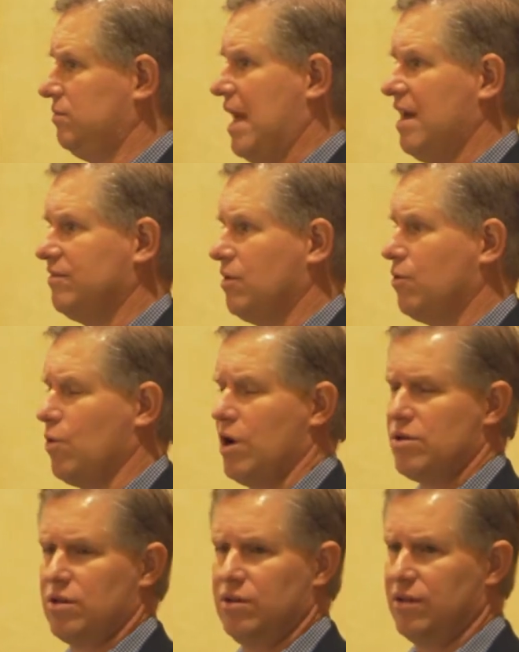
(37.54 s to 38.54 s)
ask a
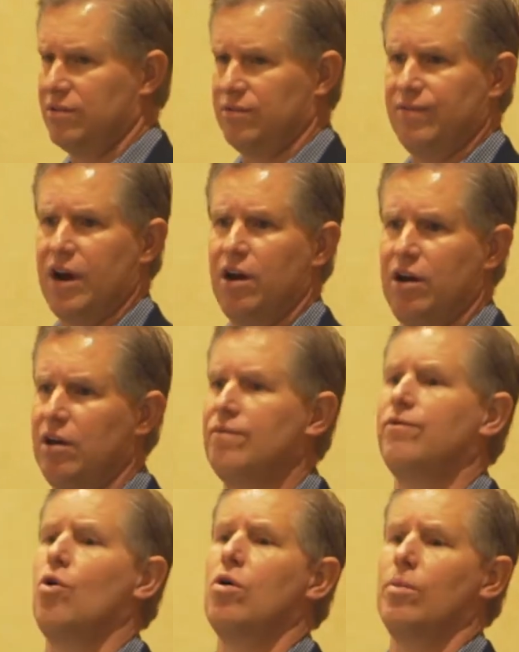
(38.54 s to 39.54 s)
question. This is very
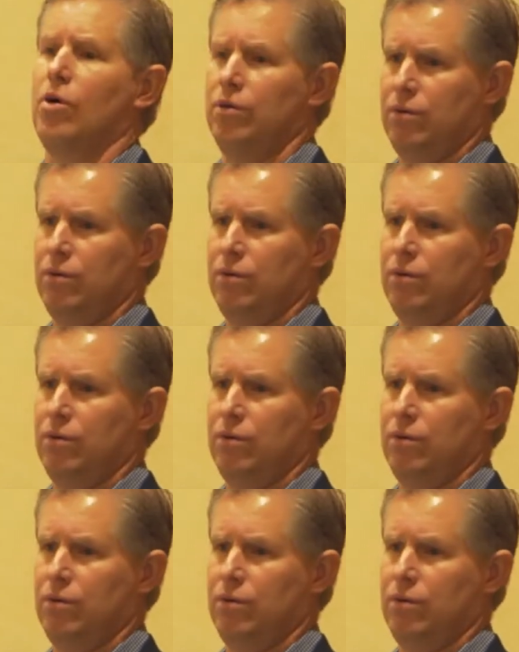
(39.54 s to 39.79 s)
informal.